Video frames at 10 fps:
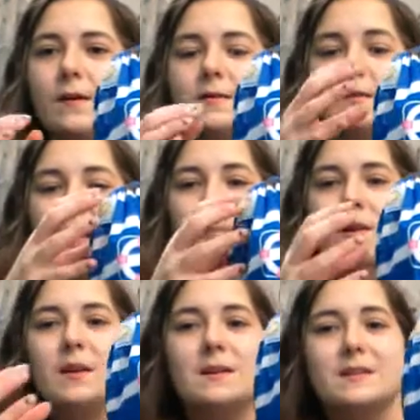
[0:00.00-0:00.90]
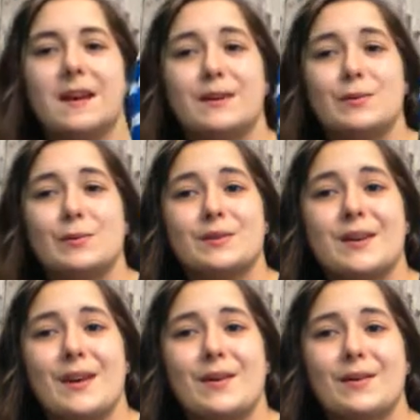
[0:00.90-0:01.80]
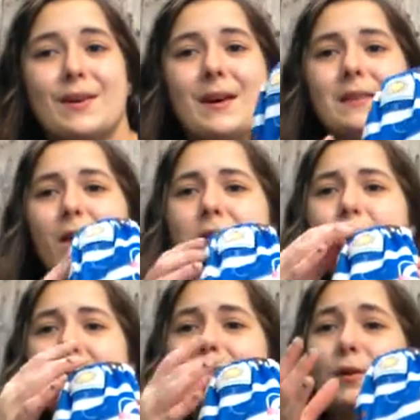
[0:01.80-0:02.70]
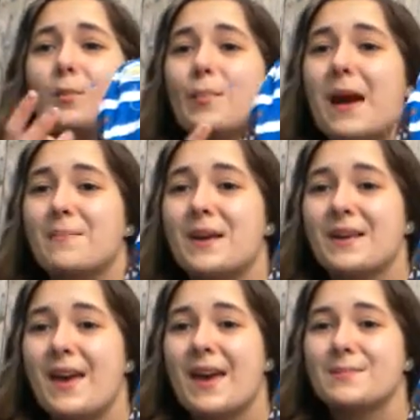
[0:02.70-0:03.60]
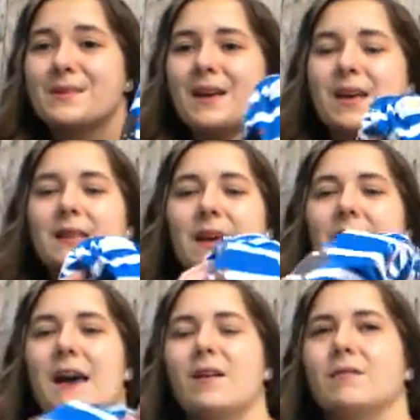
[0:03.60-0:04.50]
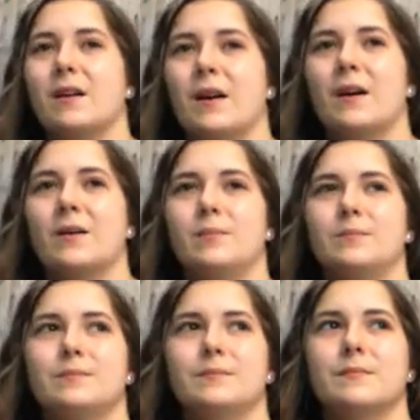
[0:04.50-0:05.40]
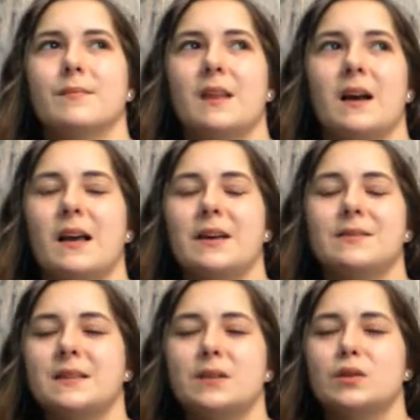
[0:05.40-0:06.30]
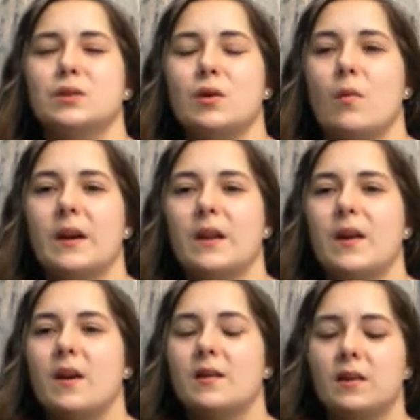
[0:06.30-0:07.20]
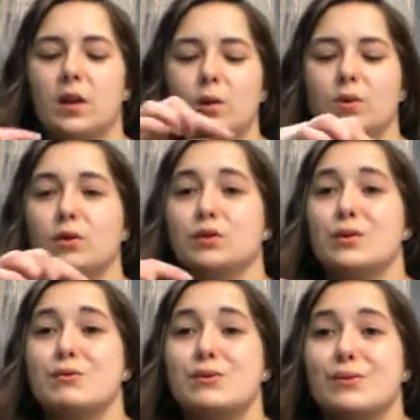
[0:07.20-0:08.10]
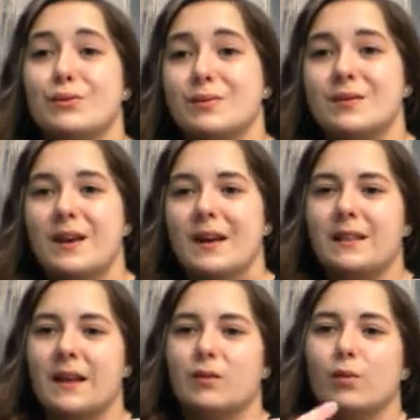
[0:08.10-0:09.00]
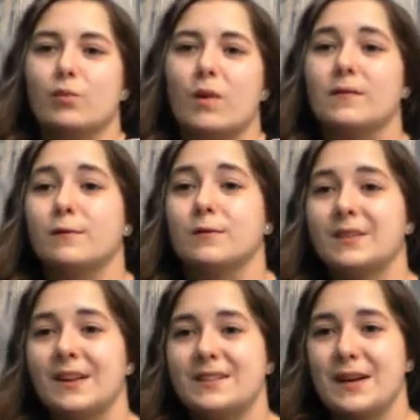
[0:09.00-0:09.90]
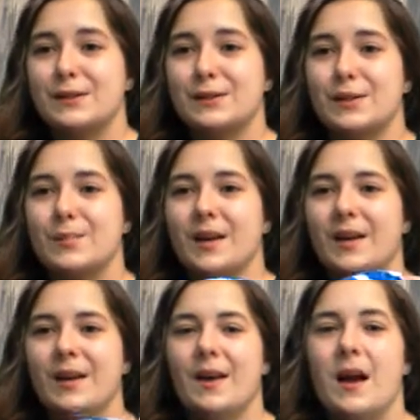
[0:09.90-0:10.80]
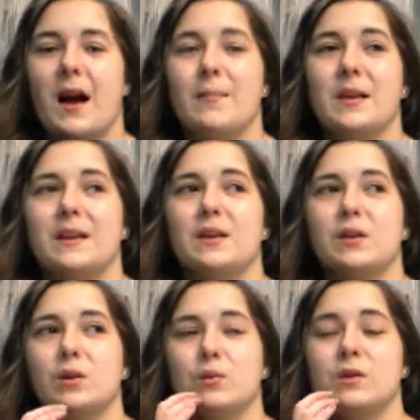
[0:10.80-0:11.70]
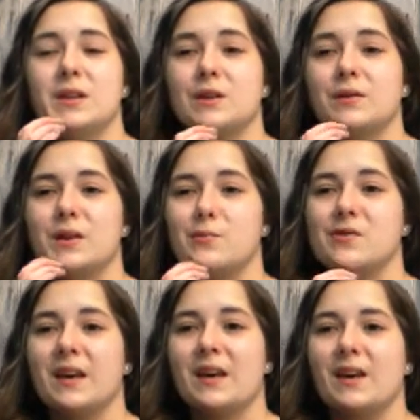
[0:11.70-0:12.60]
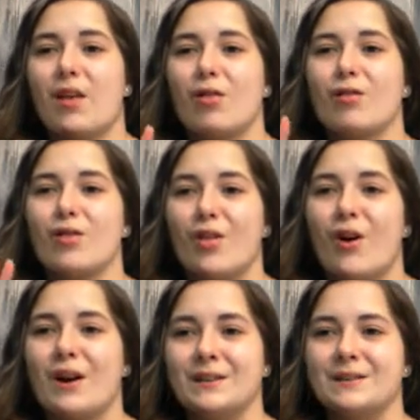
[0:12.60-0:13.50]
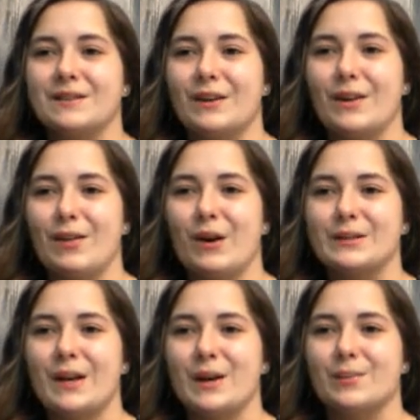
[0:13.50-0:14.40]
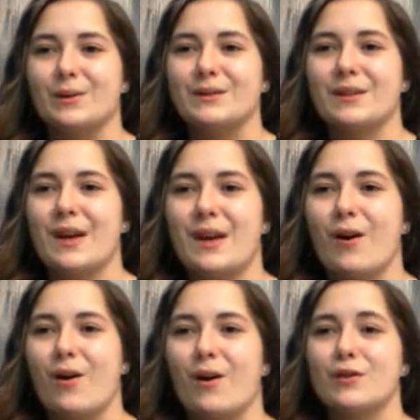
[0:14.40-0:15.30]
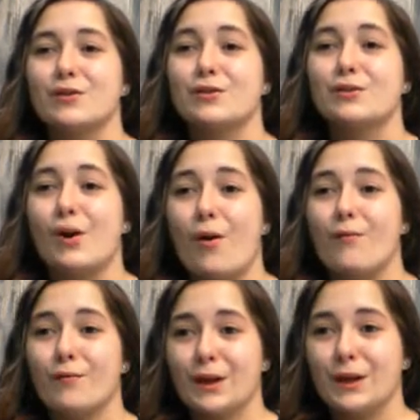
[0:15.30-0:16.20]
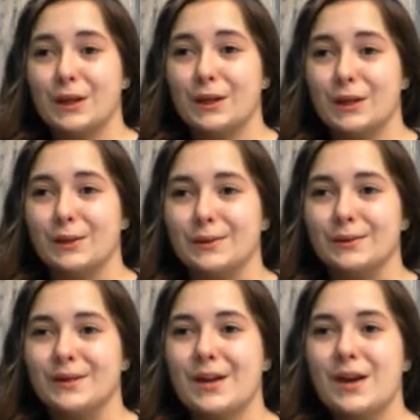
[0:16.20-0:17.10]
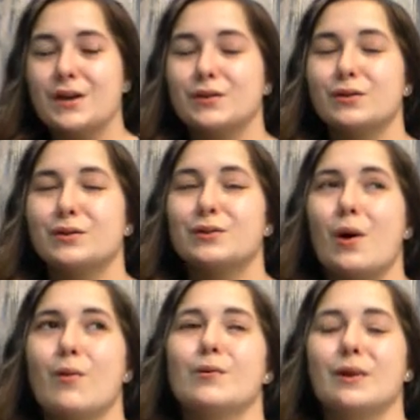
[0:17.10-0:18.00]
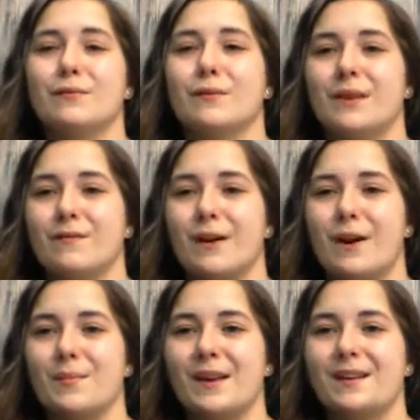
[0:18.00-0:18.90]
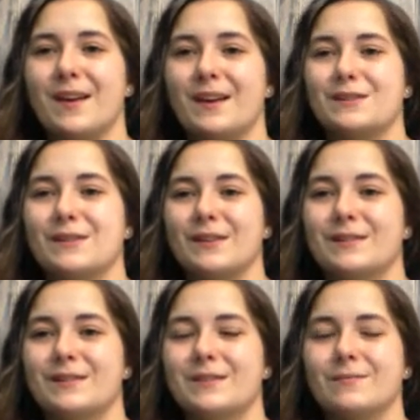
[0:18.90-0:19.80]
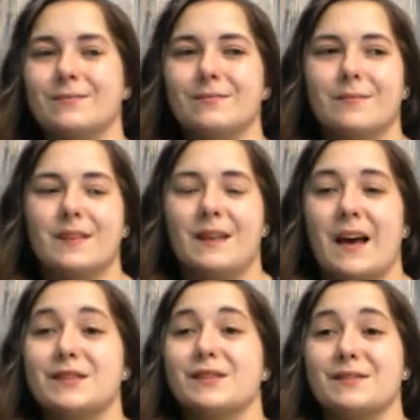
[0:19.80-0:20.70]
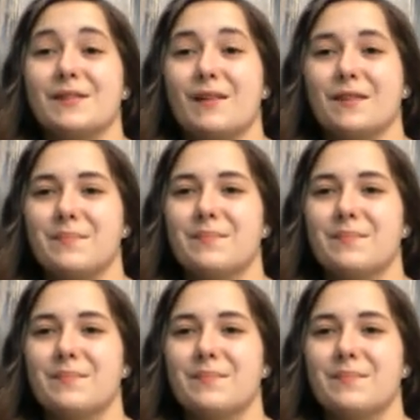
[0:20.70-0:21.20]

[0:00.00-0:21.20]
in a little diaper, dinosaur tail. They also have little Batman capes. They have, I have seen so many cute little tutus and little ruffles that attach to the butt. I mean, you literally will get lost in cloth diapers. They are so freaking cute, so good for the environment, and I just love them.